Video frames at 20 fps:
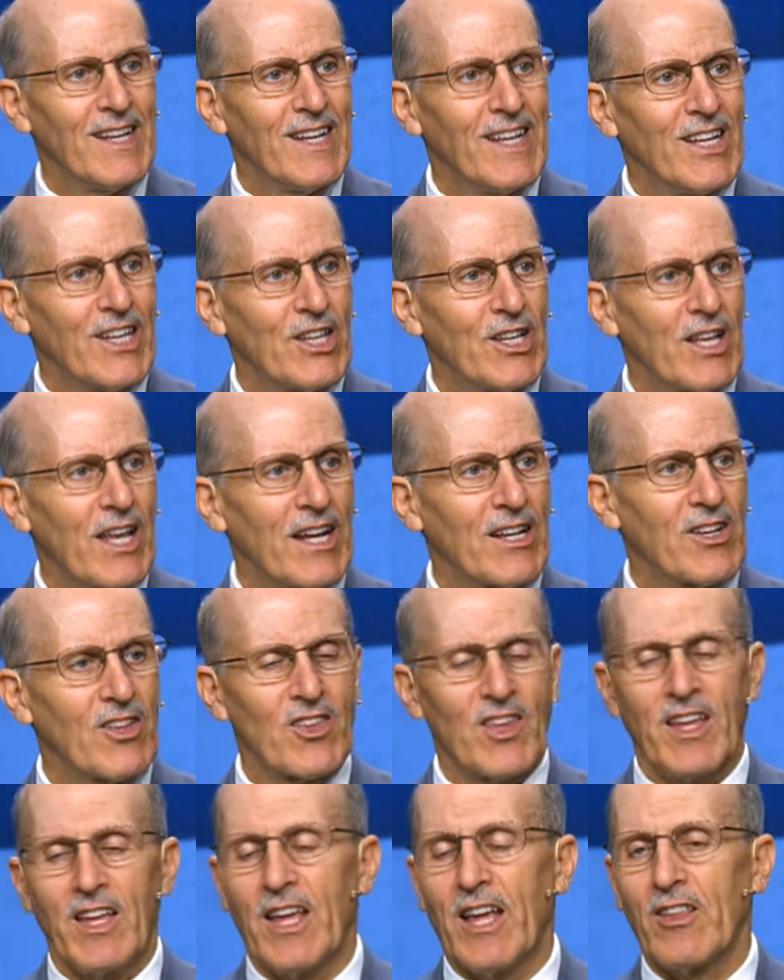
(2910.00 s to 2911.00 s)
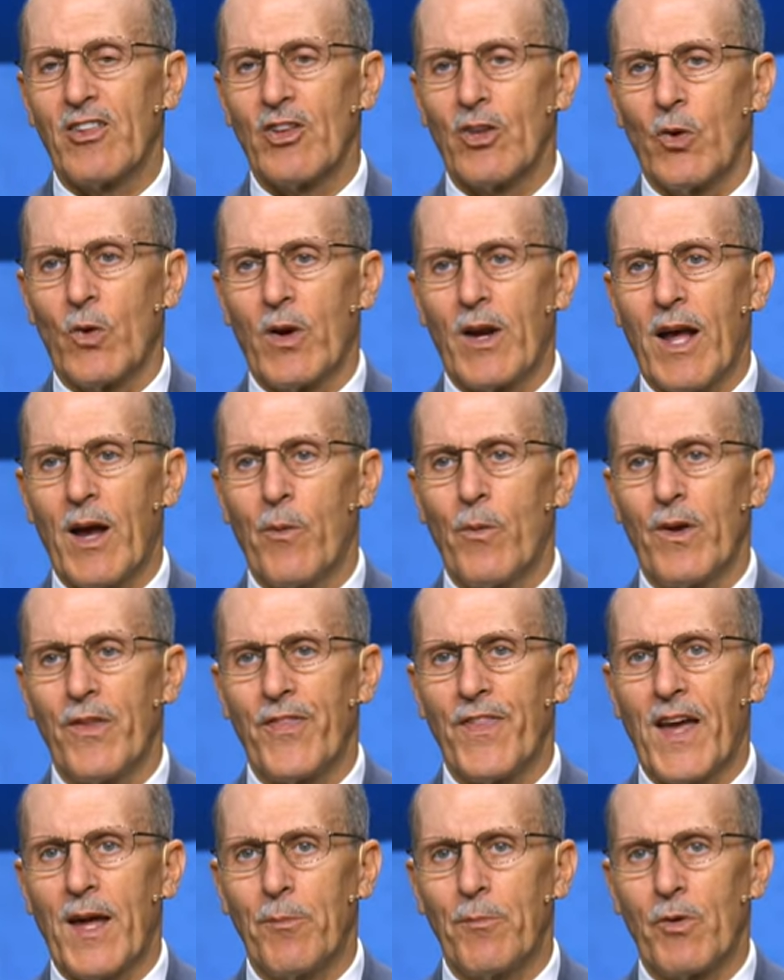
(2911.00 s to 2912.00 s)
You'd like to say, Yes, Lord, I want
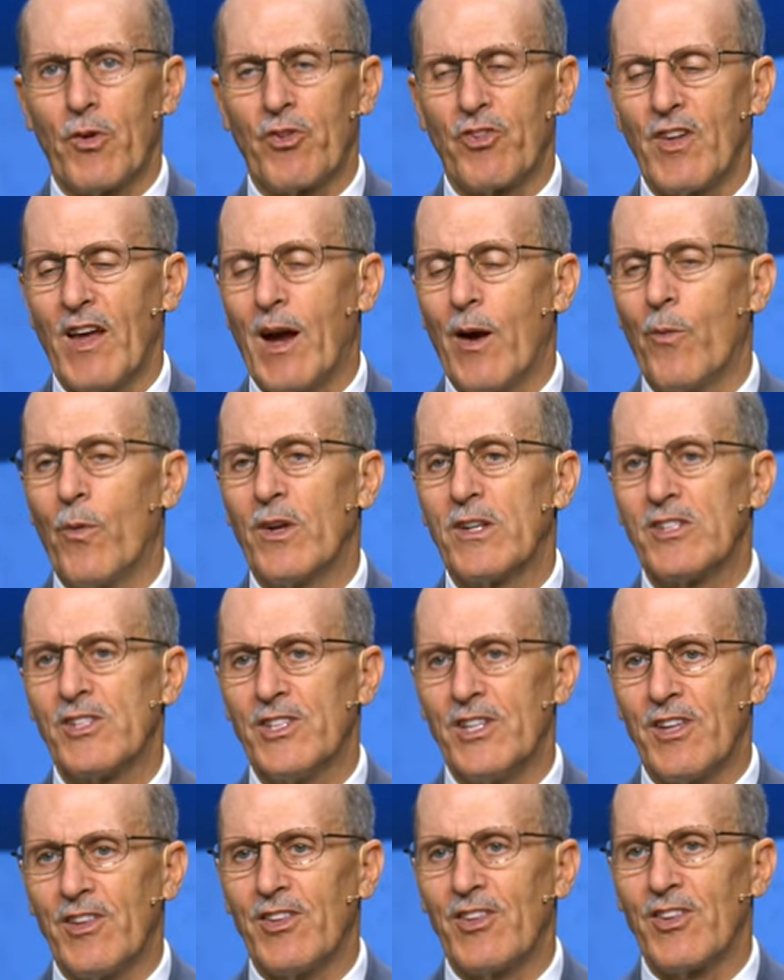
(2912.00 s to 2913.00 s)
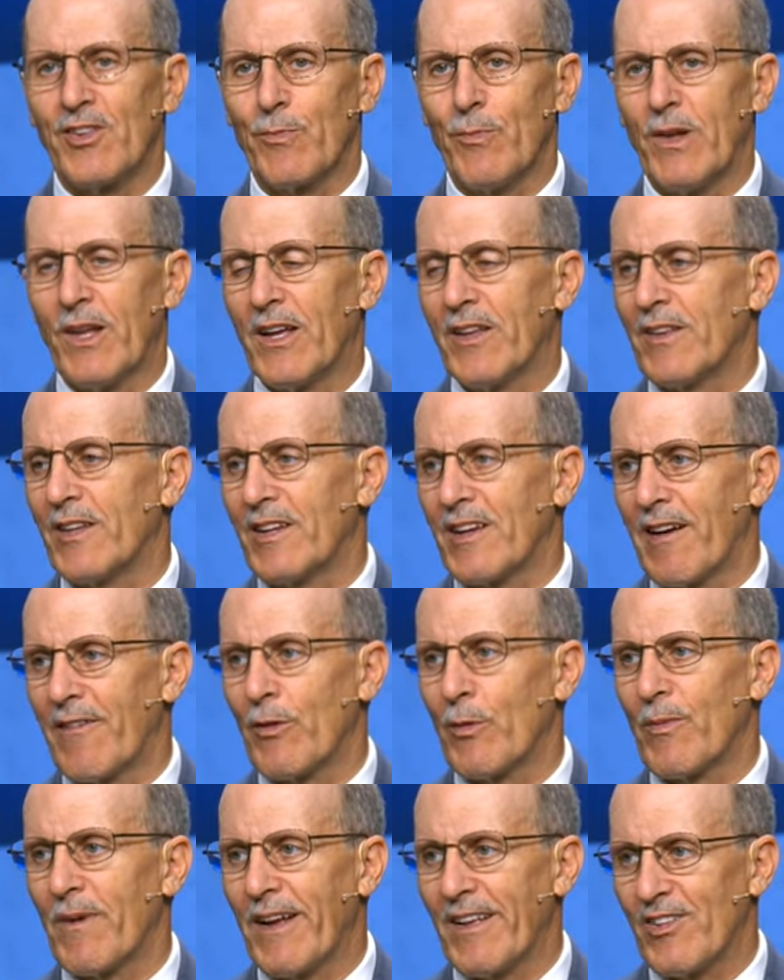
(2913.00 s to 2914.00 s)
that mercy. I want Jesus' blood to
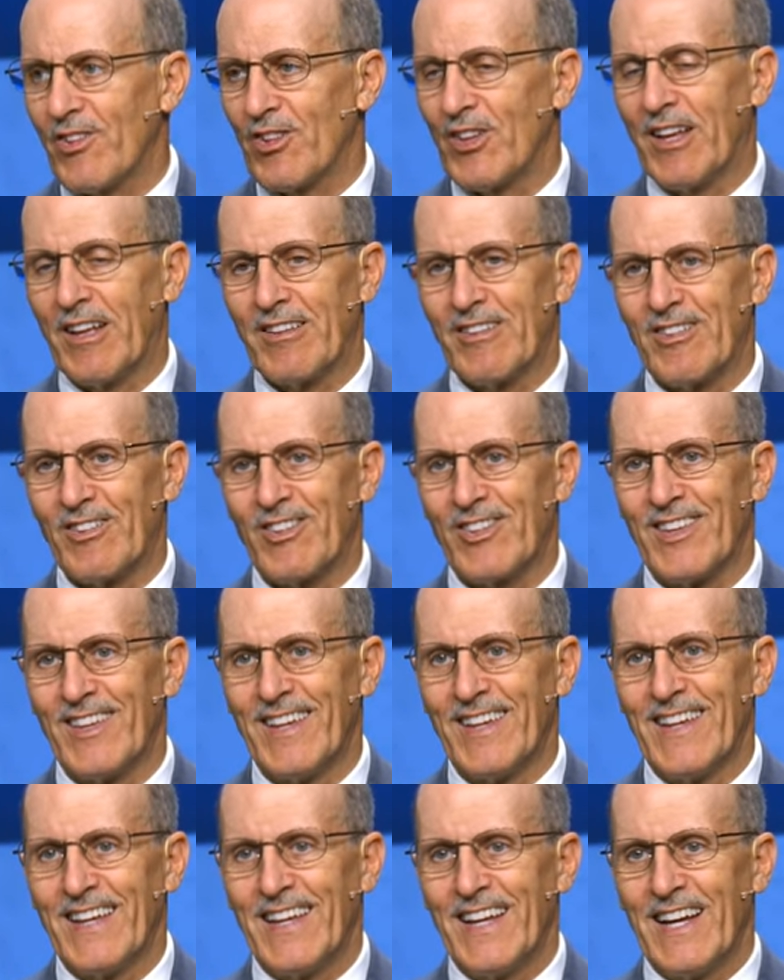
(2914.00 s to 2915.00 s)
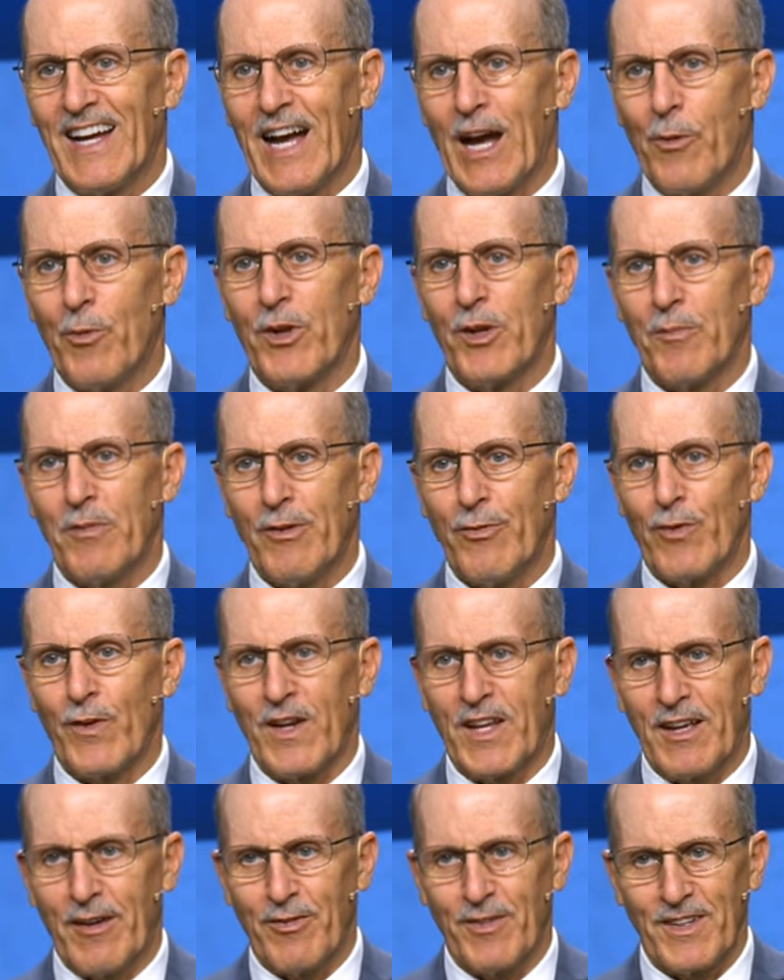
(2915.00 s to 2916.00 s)
cover my sins. I want to be
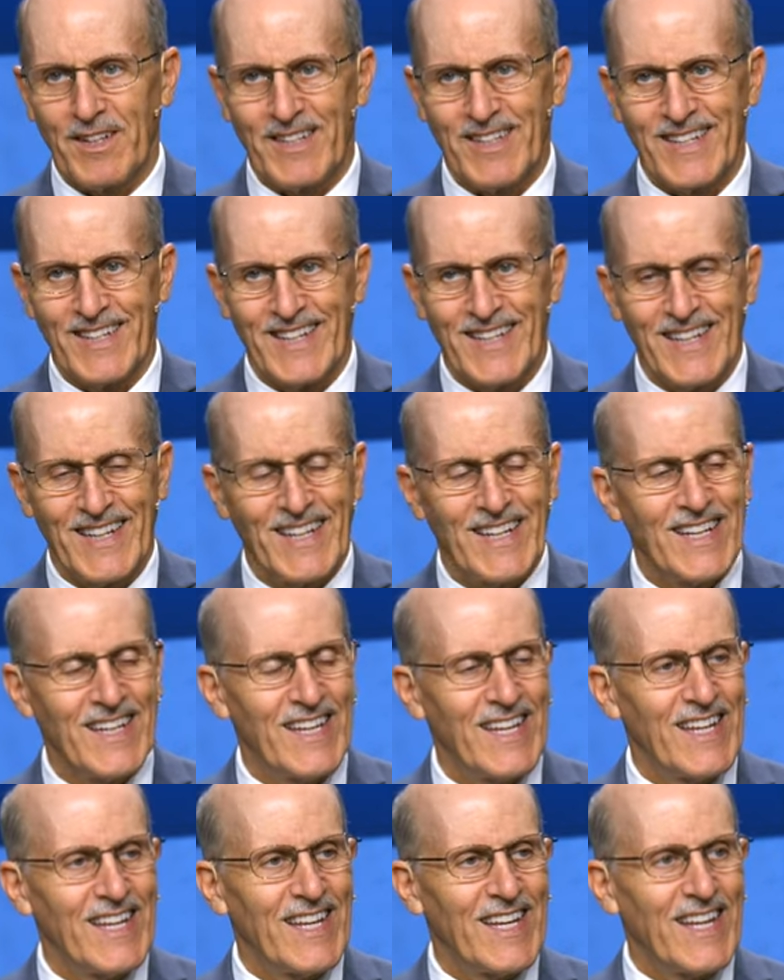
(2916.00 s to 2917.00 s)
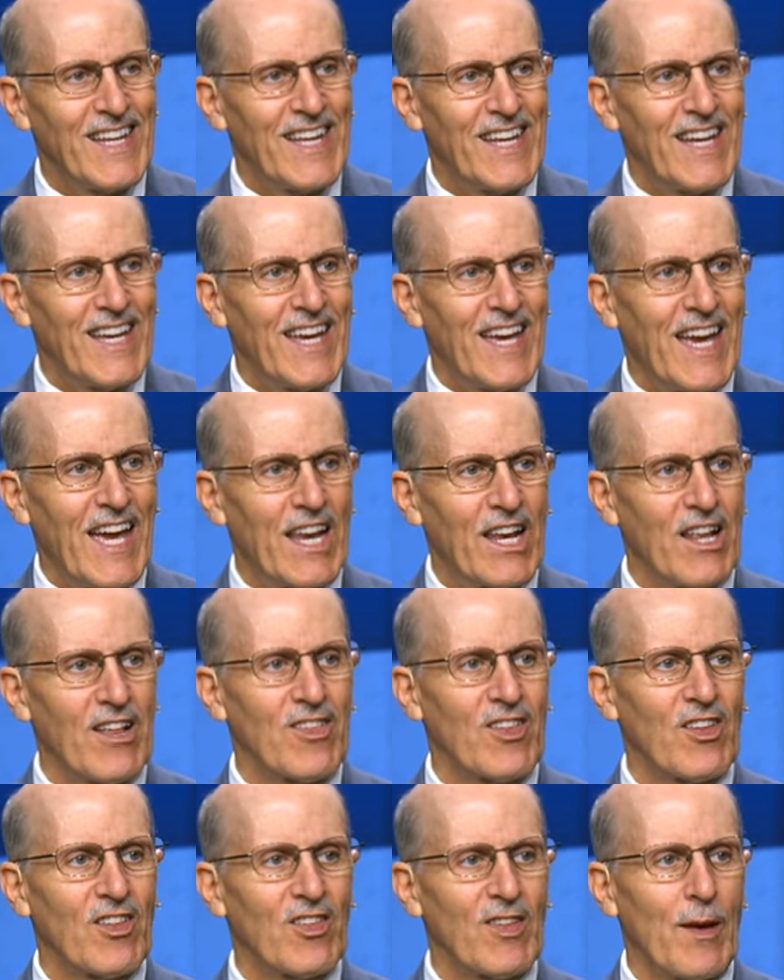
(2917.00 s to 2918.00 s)
forgiven. And
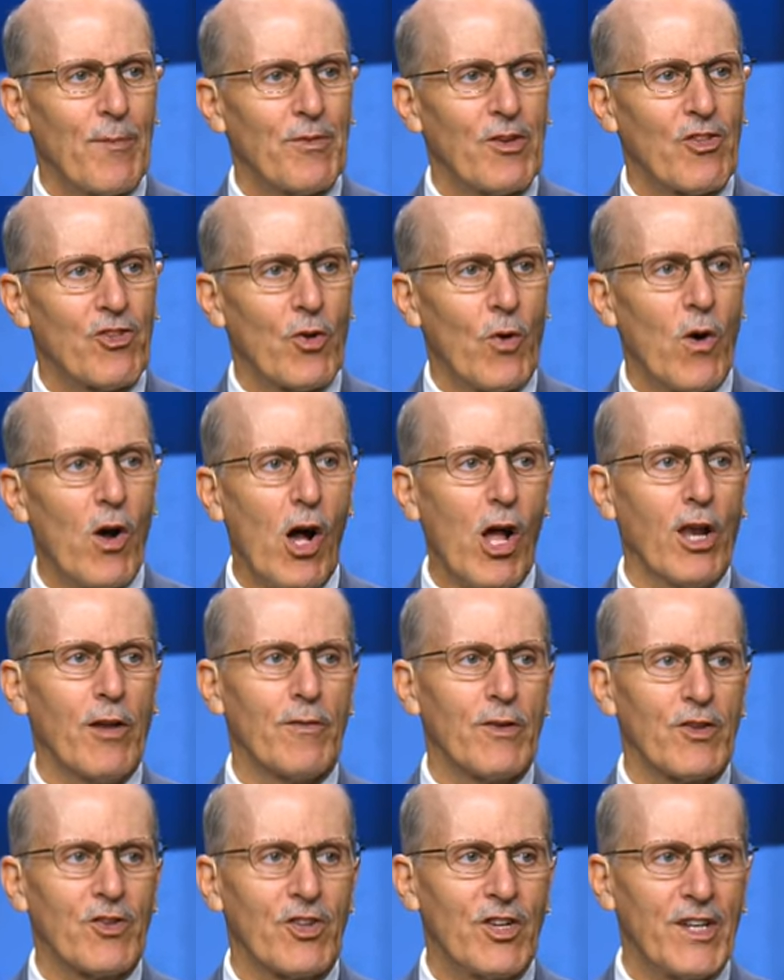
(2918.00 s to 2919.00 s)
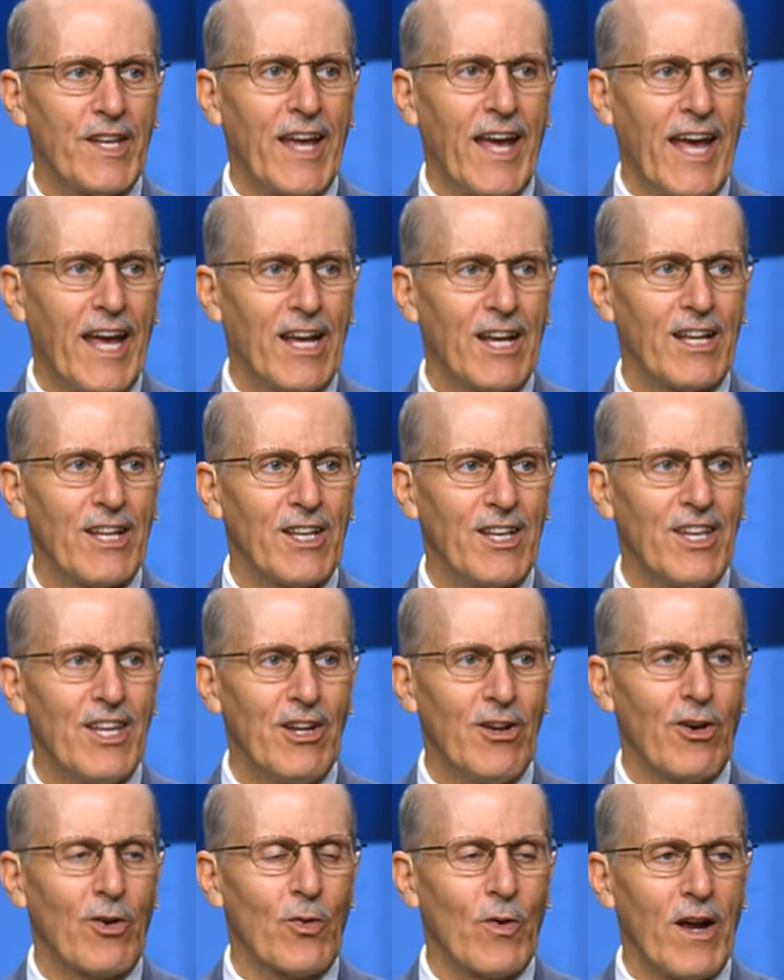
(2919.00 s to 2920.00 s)
let's accept it. So all of us today can
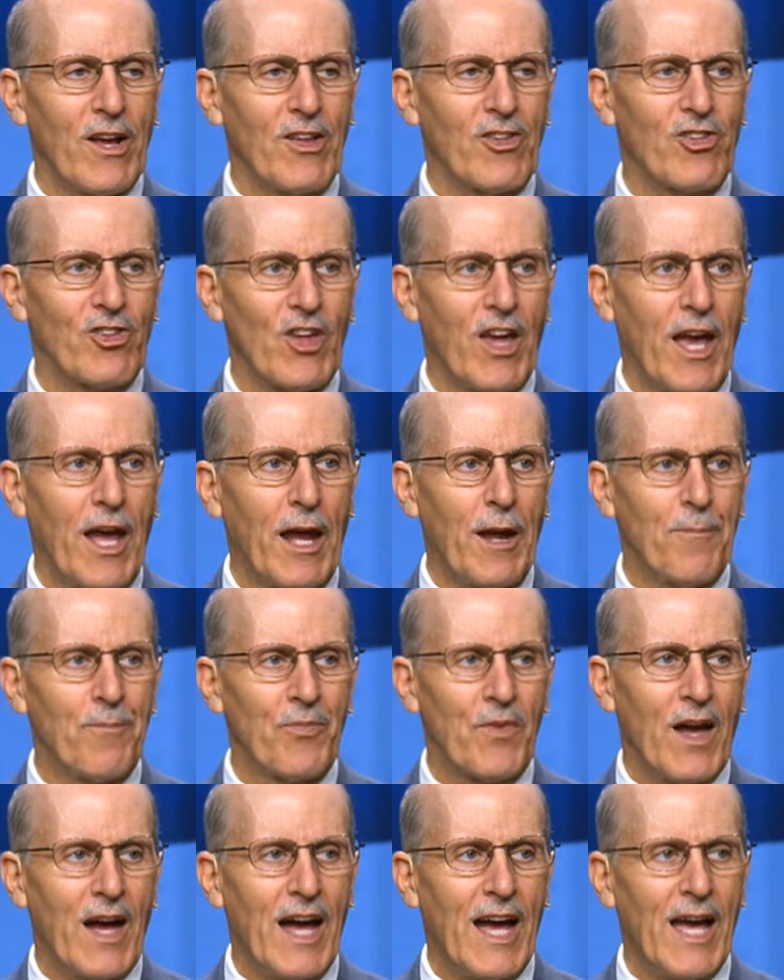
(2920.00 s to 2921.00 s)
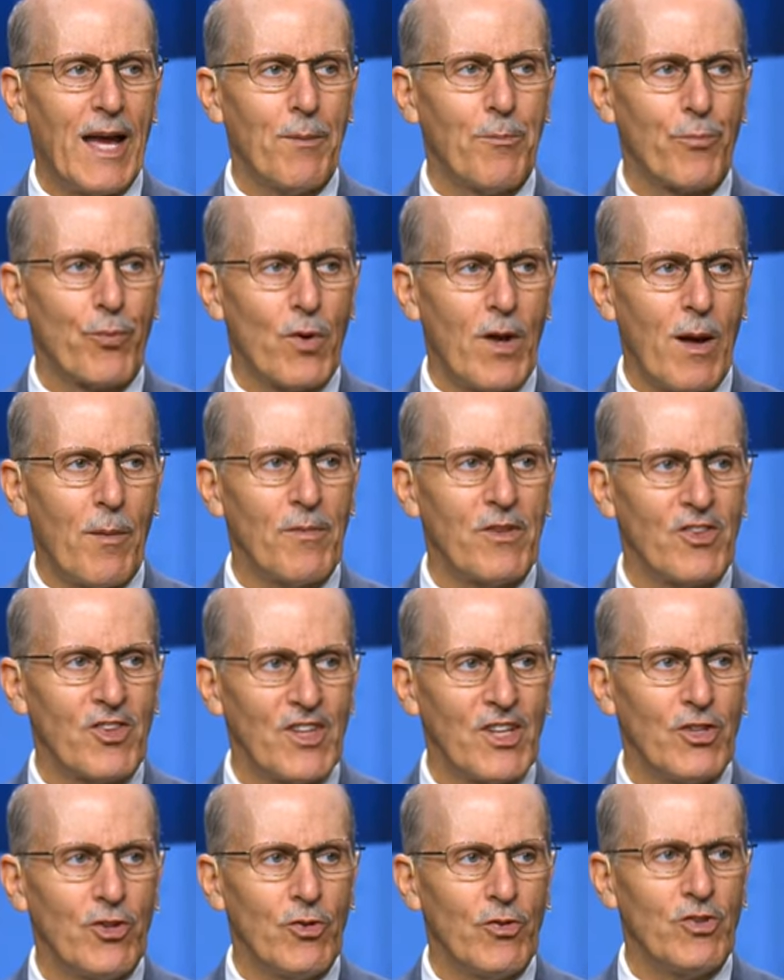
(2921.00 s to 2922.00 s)
hear Christ say, I'm
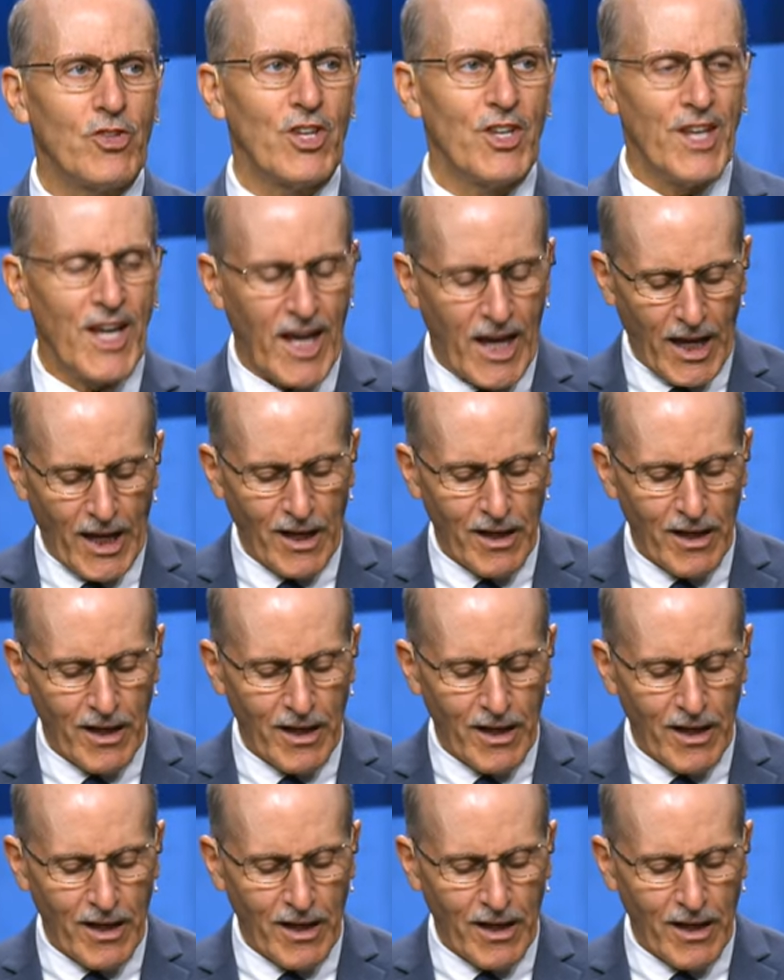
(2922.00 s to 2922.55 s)
promising you today,